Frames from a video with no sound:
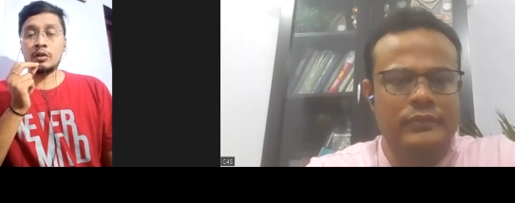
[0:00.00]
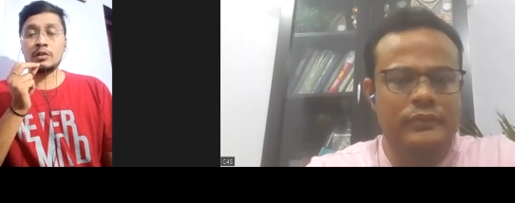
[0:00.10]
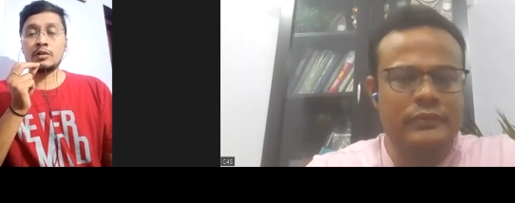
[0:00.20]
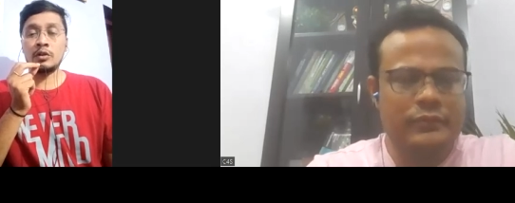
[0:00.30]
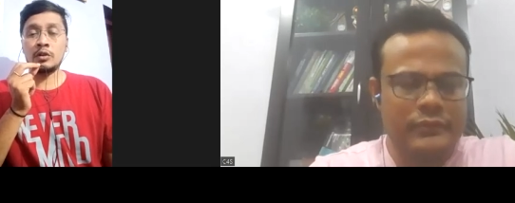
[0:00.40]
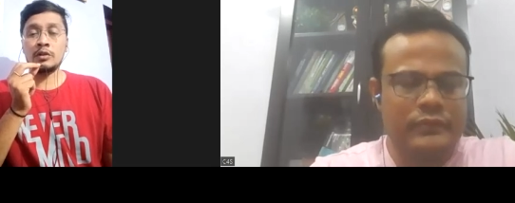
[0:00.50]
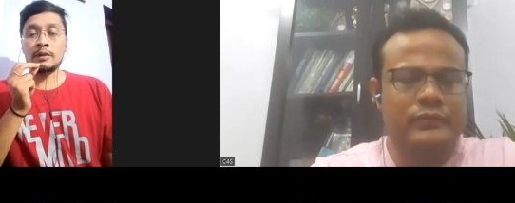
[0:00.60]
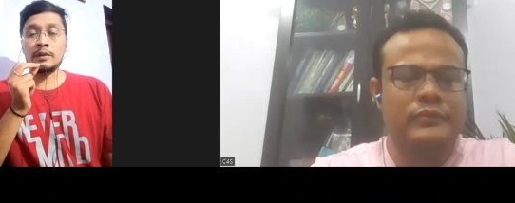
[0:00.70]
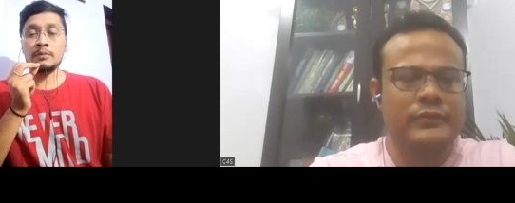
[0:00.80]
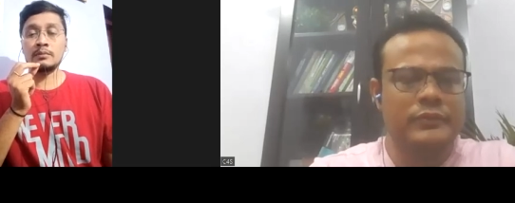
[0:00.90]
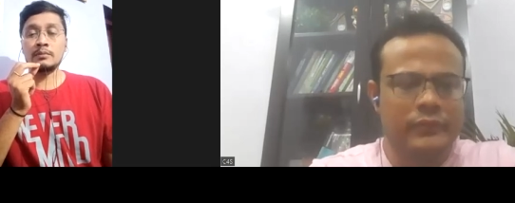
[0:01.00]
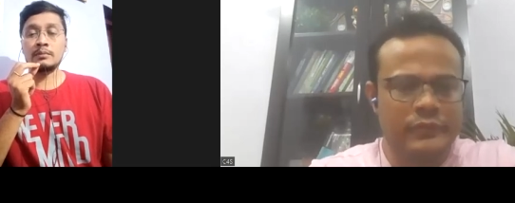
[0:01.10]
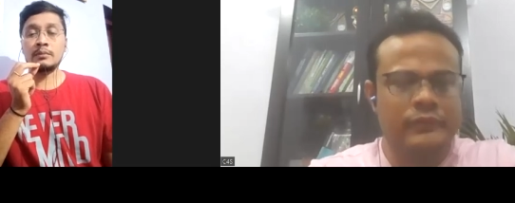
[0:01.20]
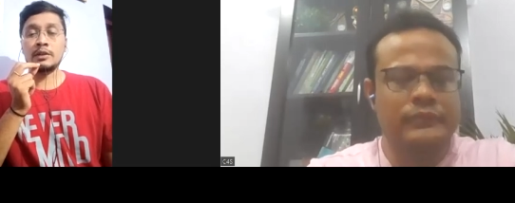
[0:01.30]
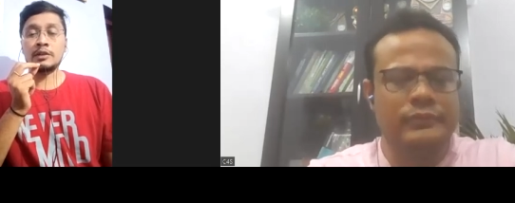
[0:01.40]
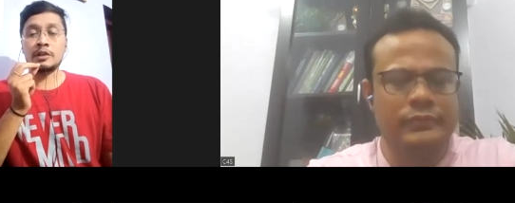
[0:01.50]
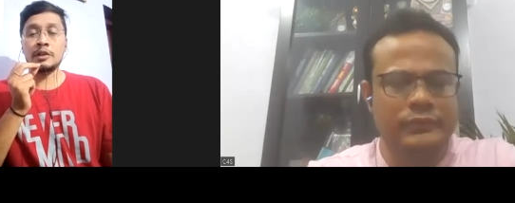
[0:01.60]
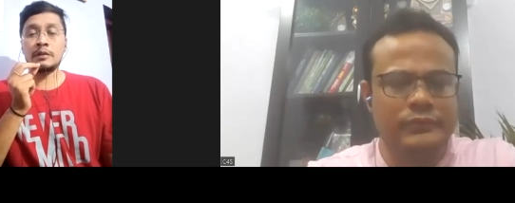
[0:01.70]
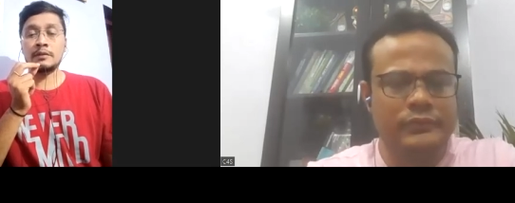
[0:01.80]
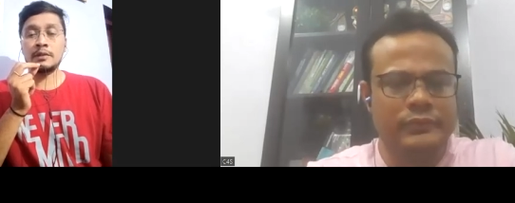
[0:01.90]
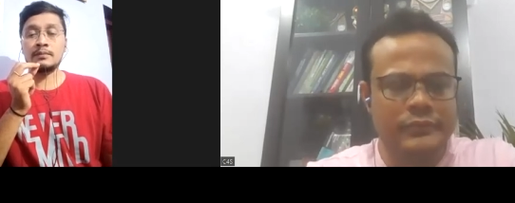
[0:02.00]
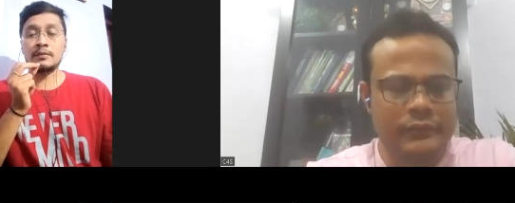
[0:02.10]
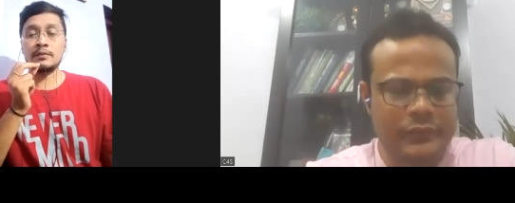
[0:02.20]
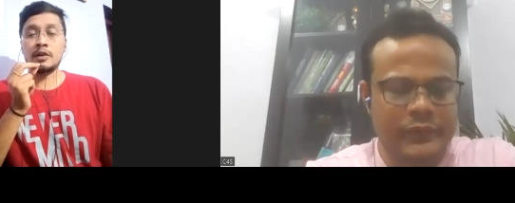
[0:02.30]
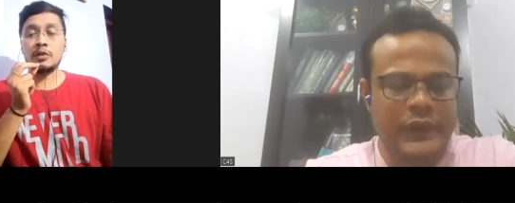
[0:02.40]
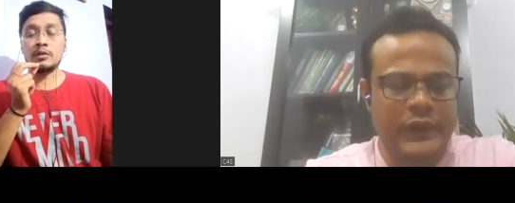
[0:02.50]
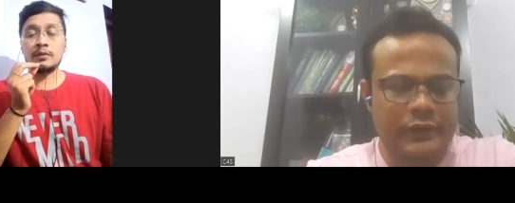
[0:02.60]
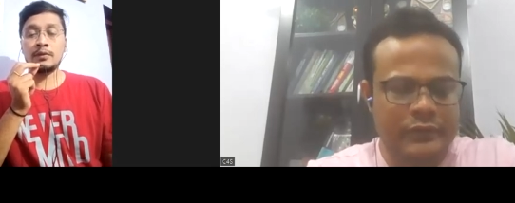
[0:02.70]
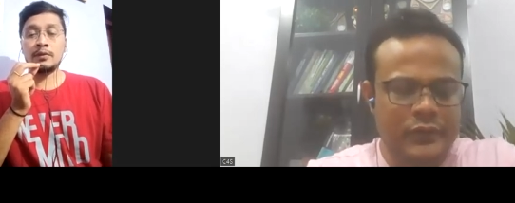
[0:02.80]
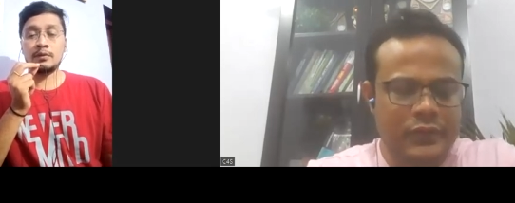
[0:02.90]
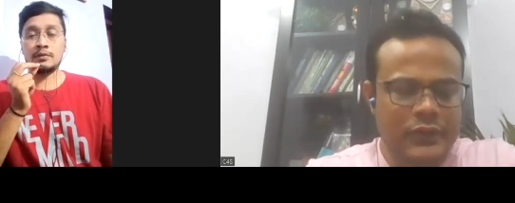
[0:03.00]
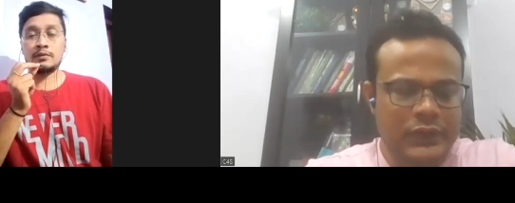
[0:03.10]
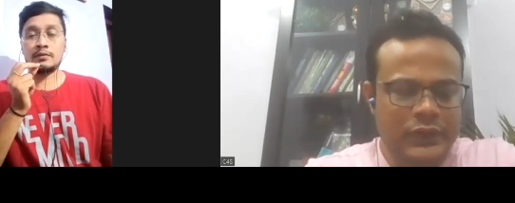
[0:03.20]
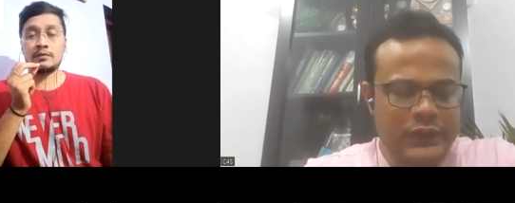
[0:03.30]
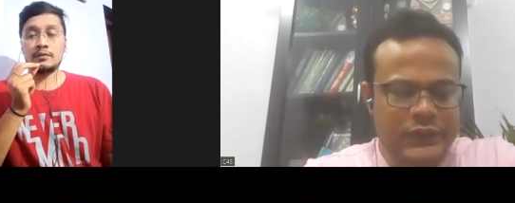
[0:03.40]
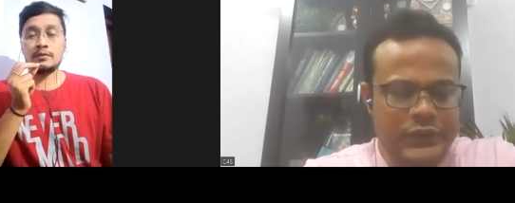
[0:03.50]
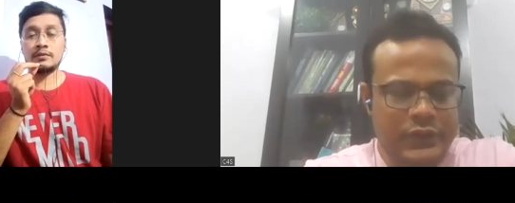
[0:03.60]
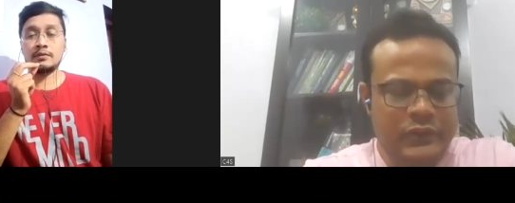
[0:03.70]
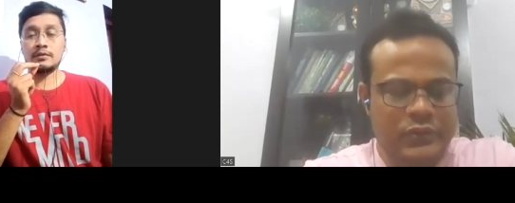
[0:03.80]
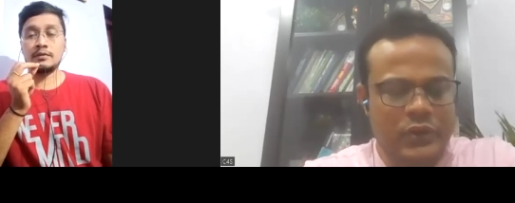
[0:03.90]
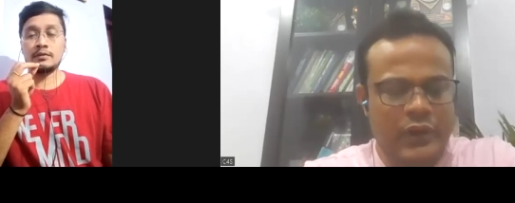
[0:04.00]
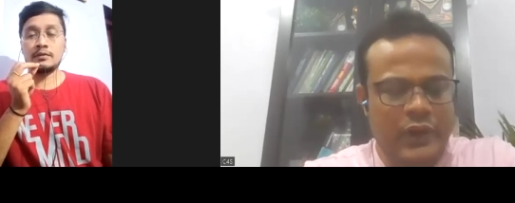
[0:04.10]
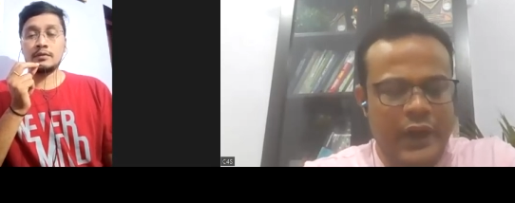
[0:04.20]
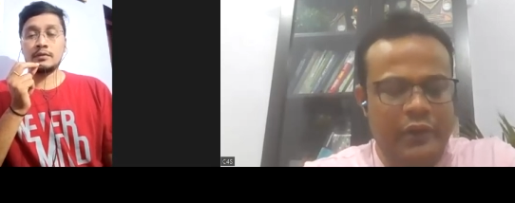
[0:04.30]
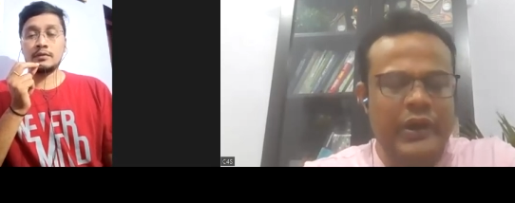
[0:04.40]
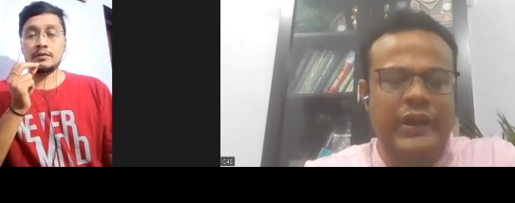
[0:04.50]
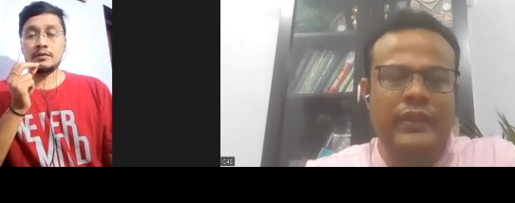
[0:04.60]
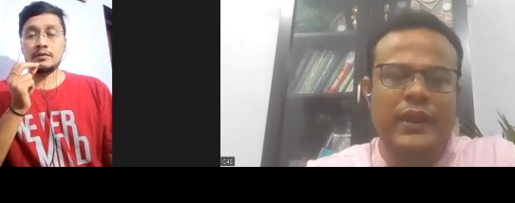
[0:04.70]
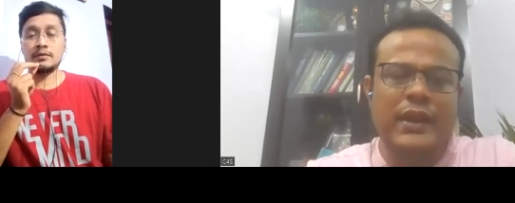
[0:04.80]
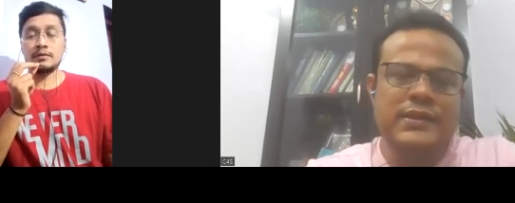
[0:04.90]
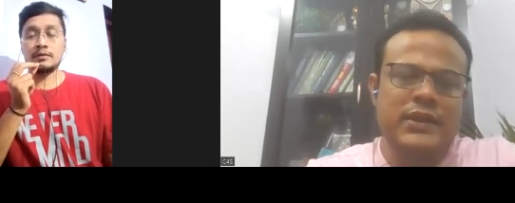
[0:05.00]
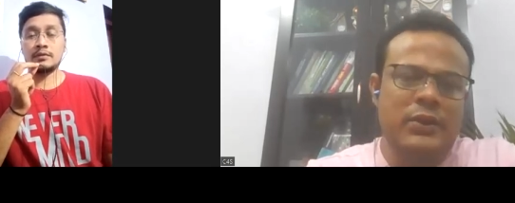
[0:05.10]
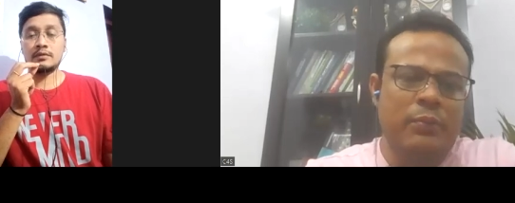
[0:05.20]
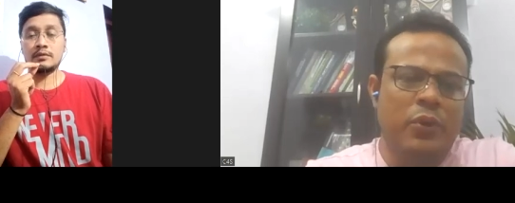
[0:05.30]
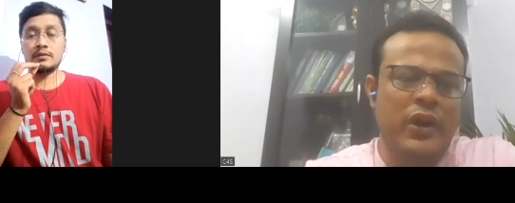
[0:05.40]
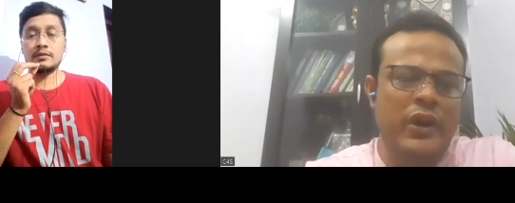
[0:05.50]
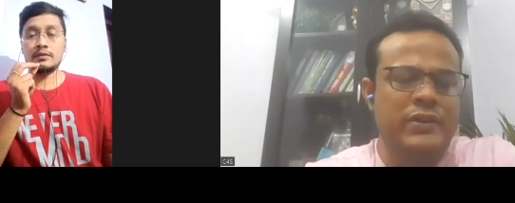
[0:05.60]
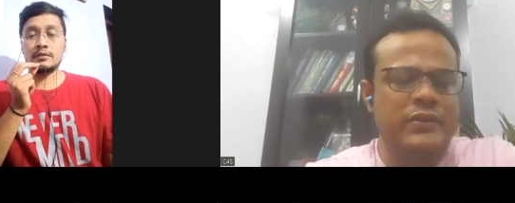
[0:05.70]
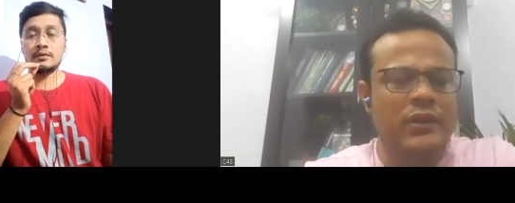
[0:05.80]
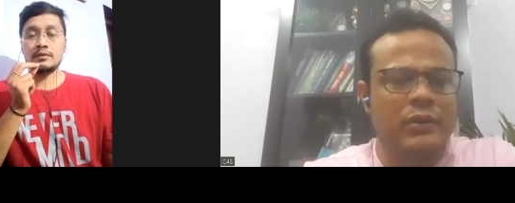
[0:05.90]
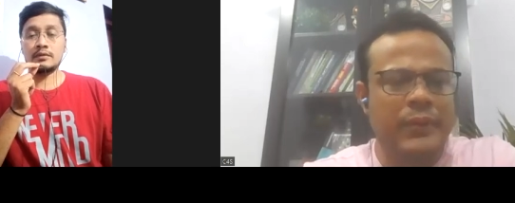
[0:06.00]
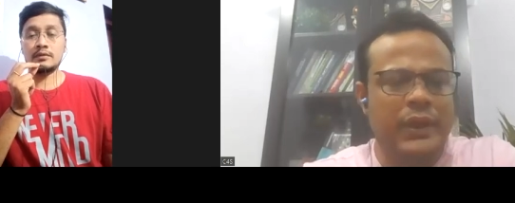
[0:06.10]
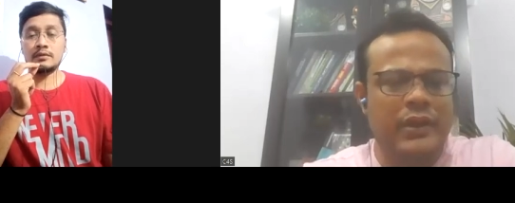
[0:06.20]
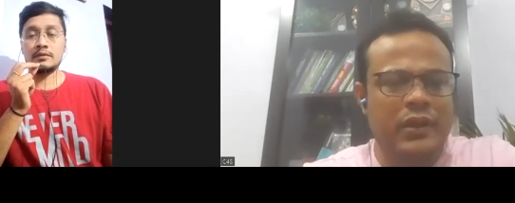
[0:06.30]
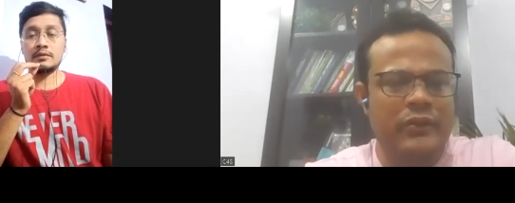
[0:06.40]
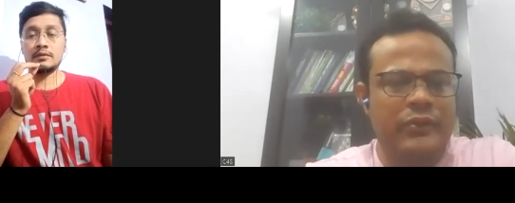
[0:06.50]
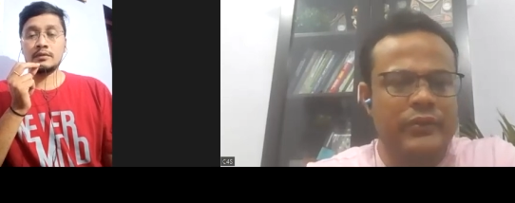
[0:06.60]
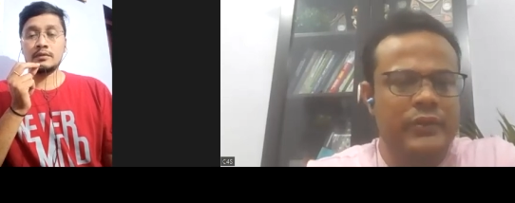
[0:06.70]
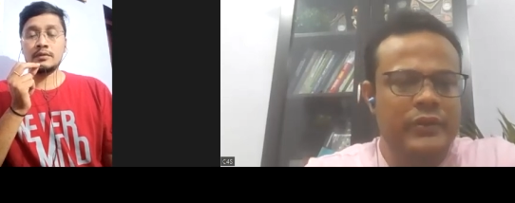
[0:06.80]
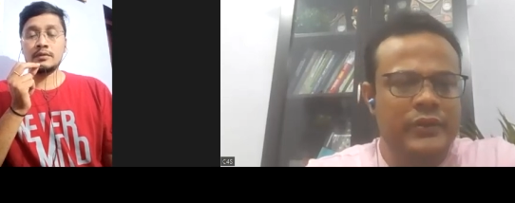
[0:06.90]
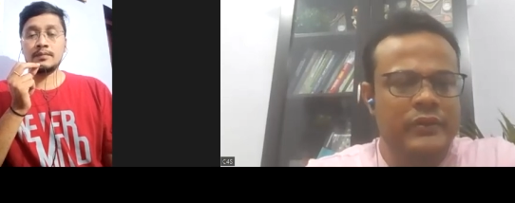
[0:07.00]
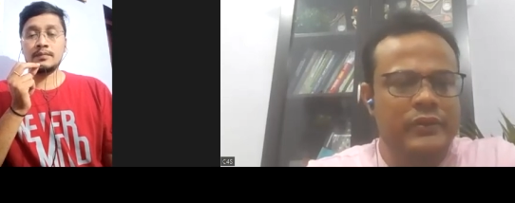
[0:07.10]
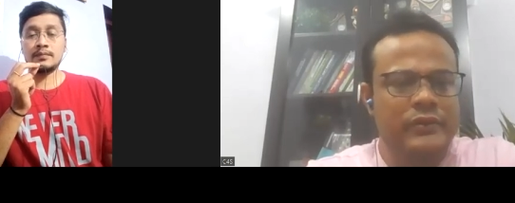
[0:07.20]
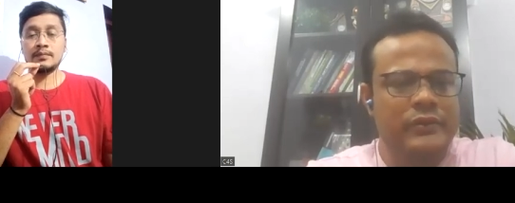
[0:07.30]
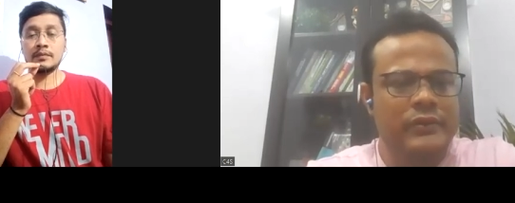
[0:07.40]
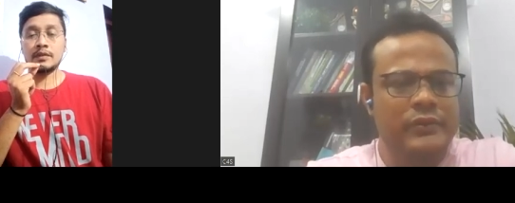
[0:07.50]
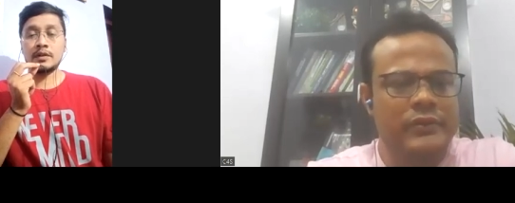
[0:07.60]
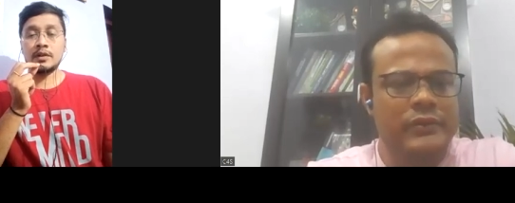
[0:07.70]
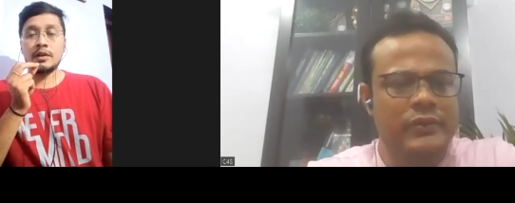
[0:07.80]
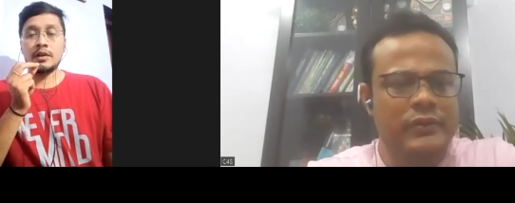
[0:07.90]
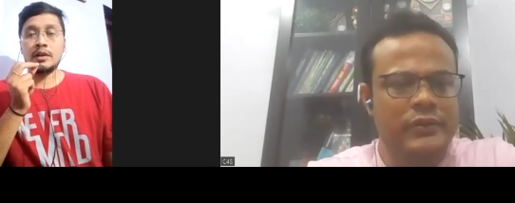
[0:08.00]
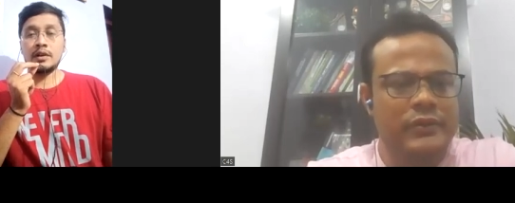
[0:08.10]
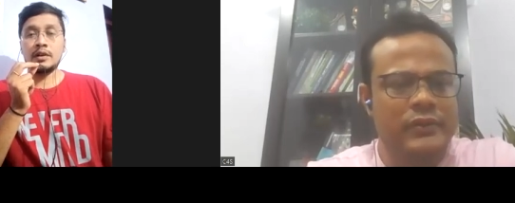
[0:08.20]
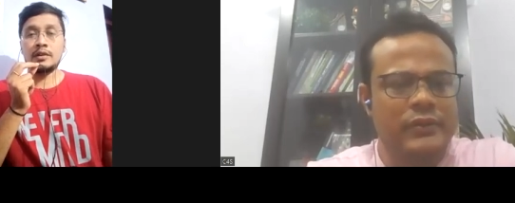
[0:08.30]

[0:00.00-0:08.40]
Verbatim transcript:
Speaker 1: the, all of them, but three of them out of four.
Speaker 2: So had you written the answer in points or paragraphs?
Speaker 1: Uh,